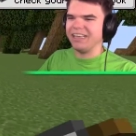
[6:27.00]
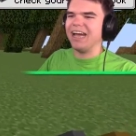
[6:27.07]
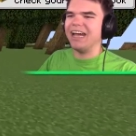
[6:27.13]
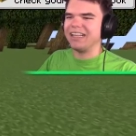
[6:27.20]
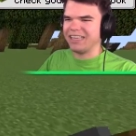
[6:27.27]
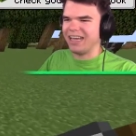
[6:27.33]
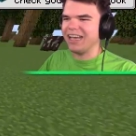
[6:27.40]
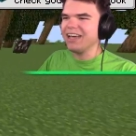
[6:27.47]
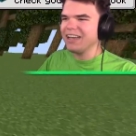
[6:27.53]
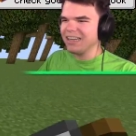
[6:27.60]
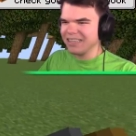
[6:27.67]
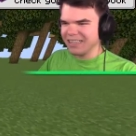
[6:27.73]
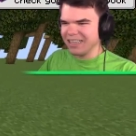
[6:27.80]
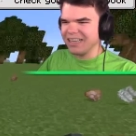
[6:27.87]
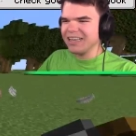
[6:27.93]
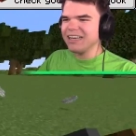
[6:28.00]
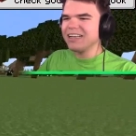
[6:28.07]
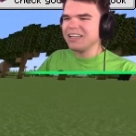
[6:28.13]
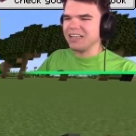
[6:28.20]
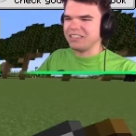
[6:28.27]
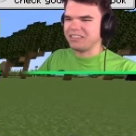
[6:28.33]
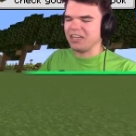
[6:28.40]
Yeah, I guess that those
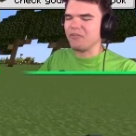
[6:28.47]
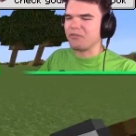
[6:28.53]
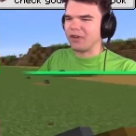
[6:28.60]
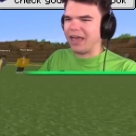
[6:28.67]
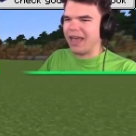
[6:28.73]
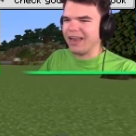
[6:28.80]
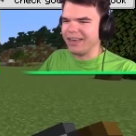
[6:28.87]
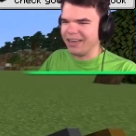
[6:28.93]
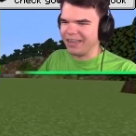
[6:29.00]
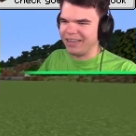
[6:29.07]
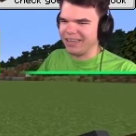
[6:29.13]
didn't they suffocated.